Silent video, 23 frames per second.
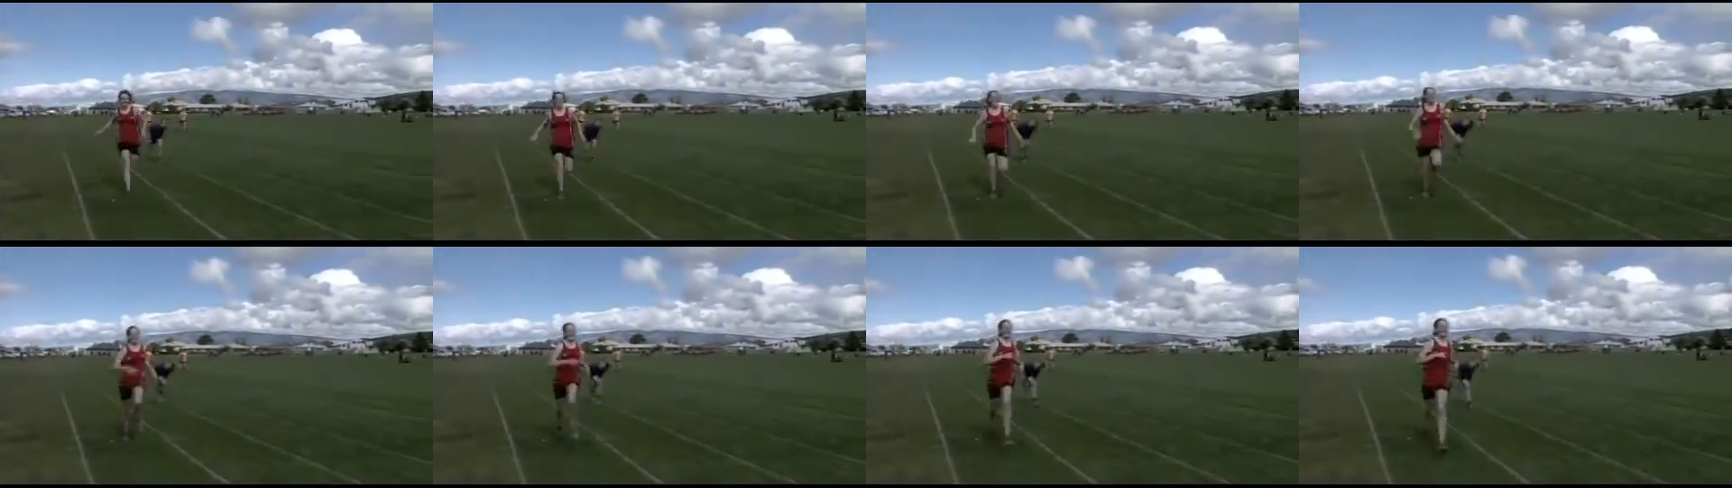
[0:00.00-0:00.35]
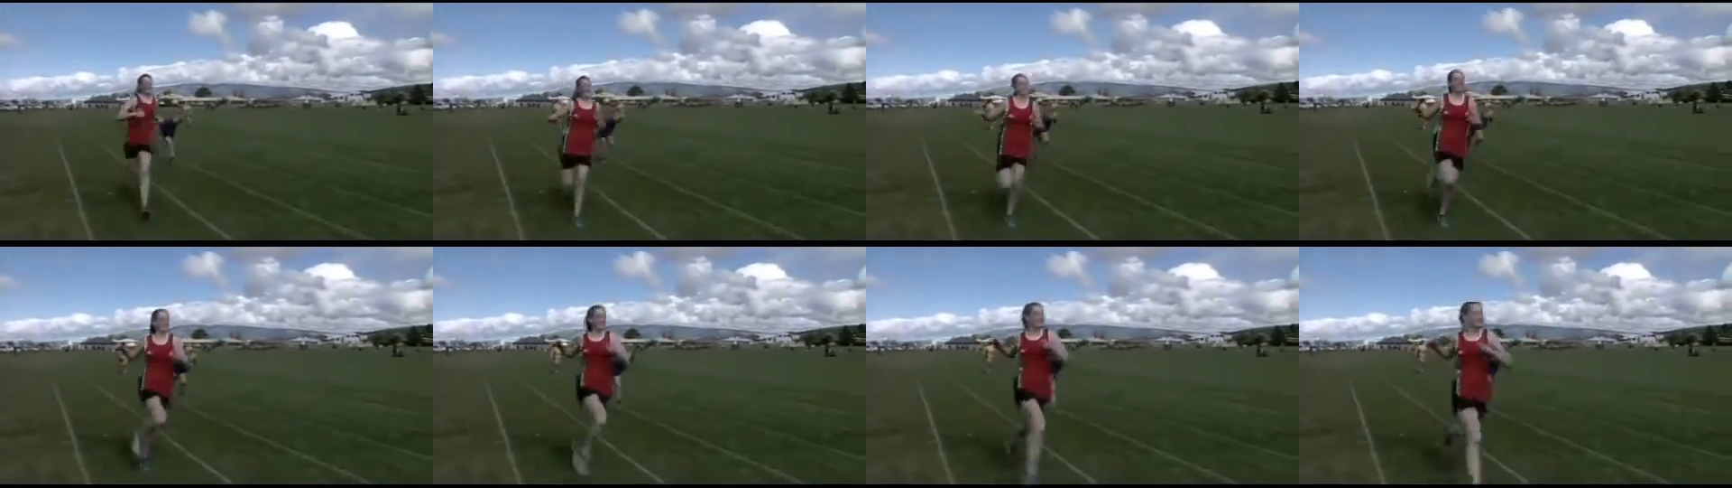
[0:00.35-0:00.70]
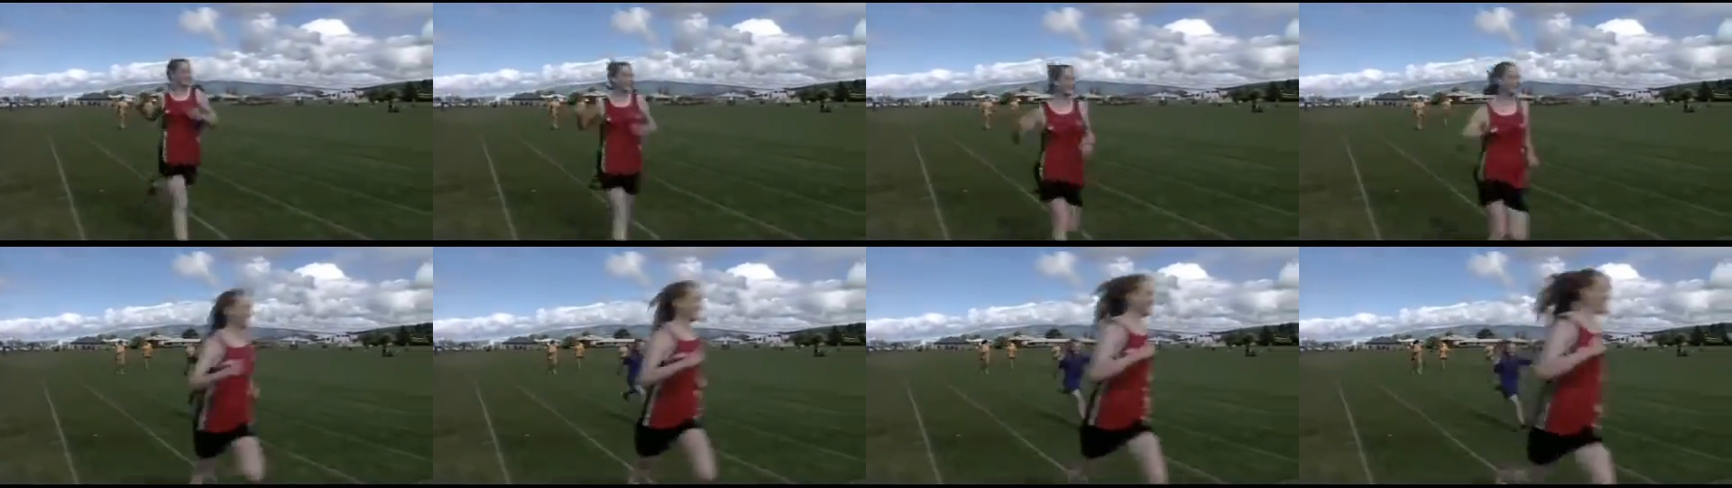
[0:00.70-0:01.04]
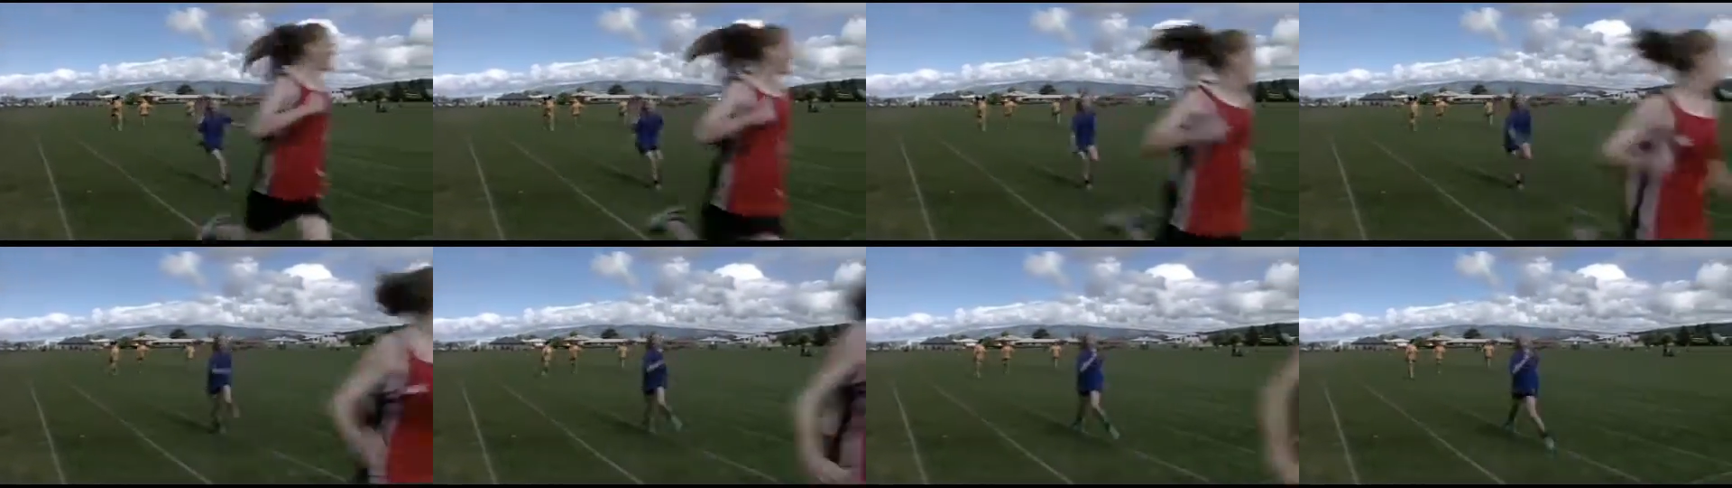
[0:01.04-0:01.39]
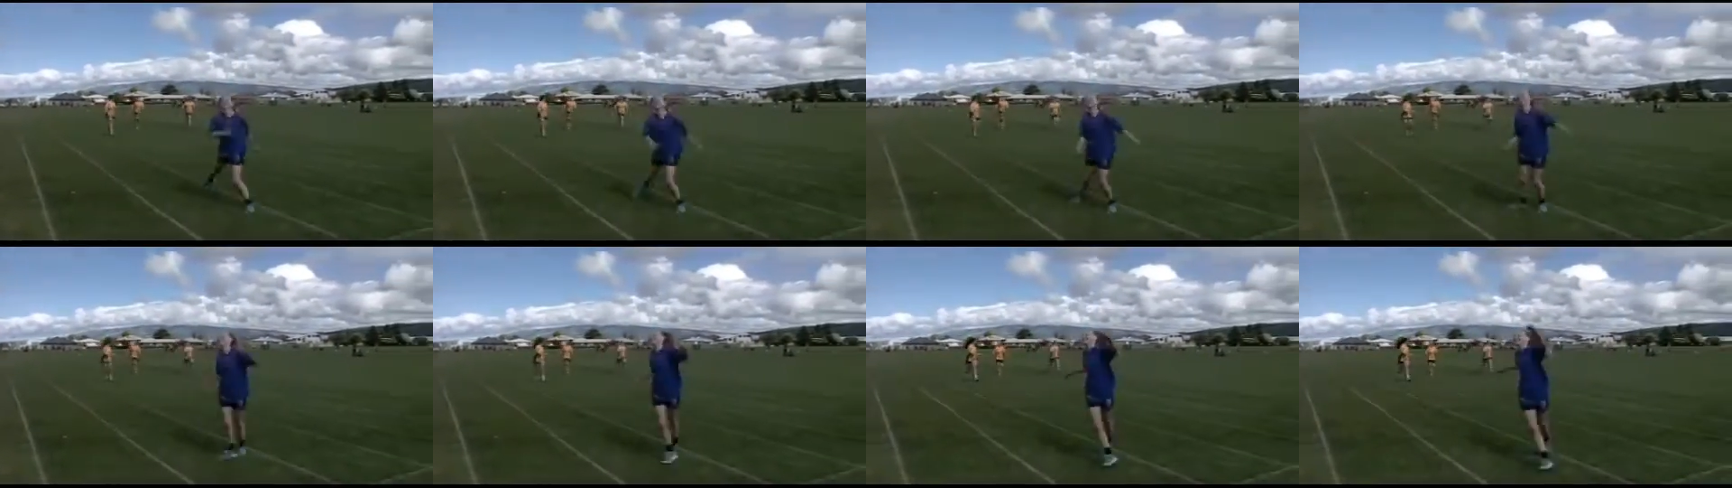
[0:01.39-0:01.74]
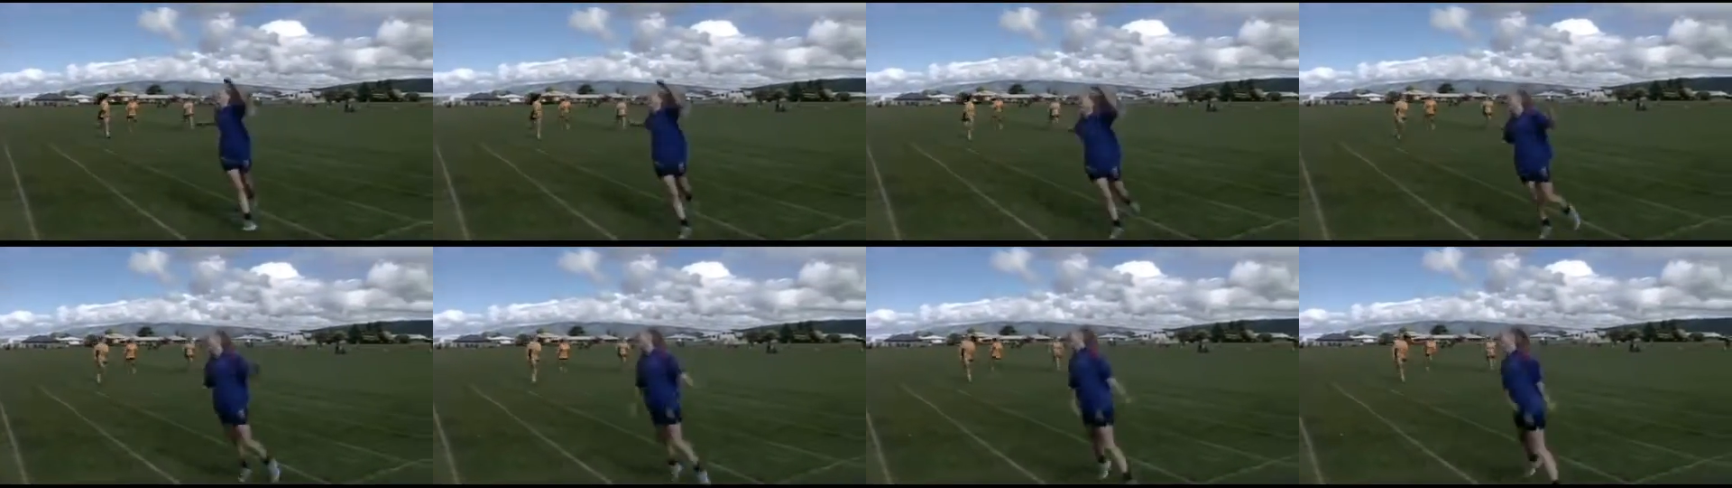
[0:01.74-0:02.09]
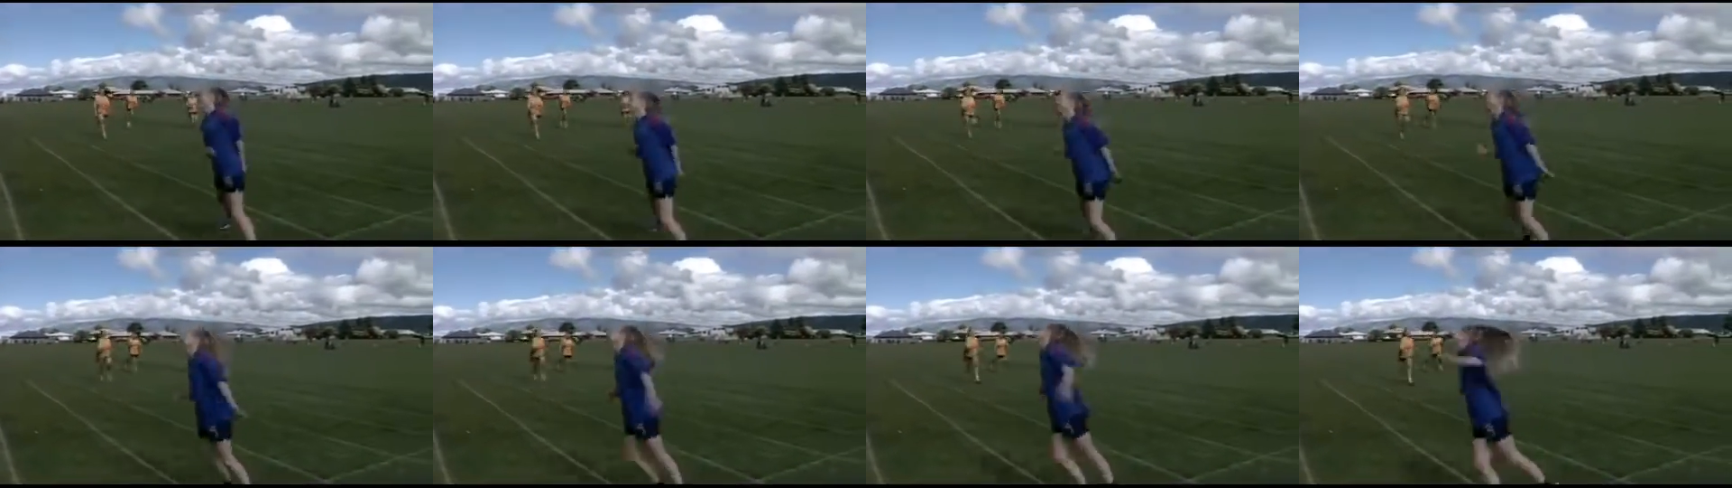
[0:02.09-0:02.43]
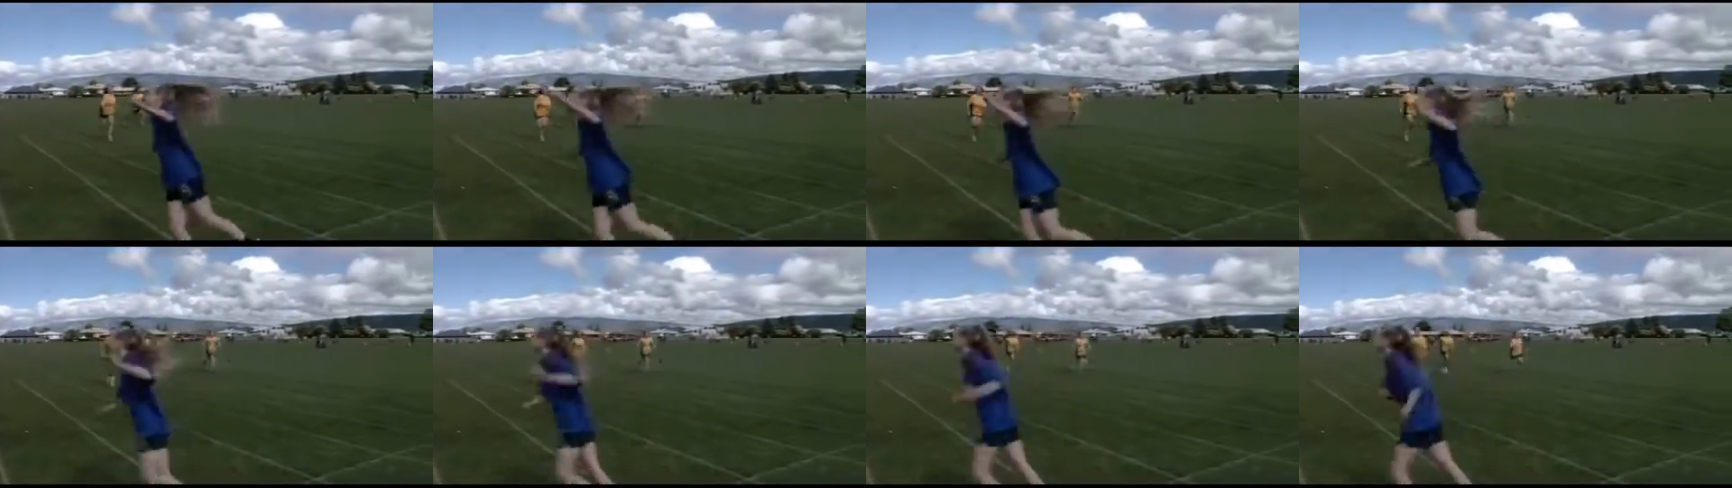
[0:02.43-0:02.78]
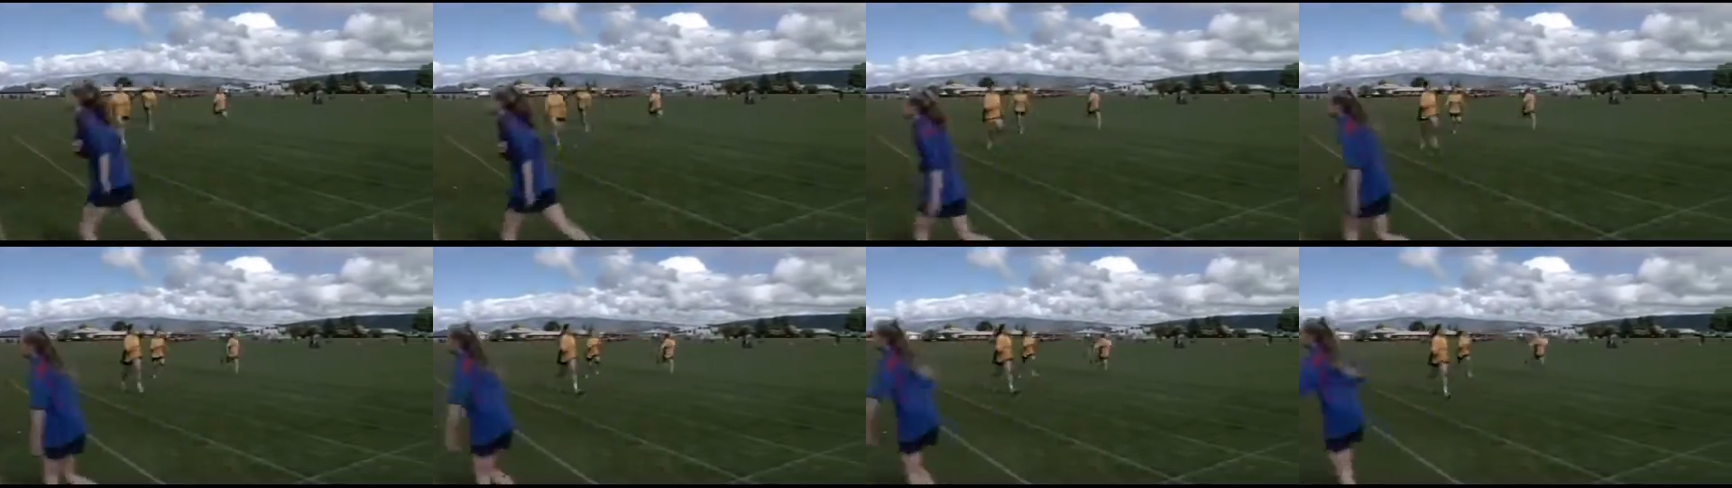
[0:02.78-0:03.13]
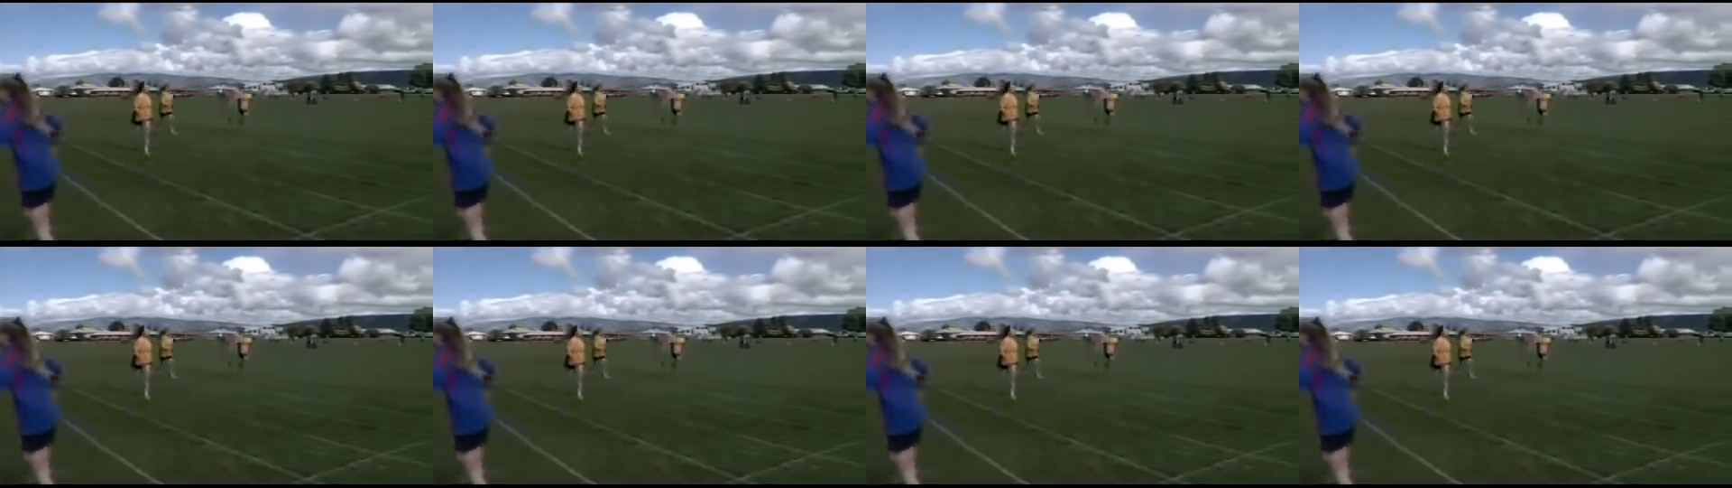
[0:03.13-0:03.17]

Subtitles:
No face is visible, so there are no lips to read.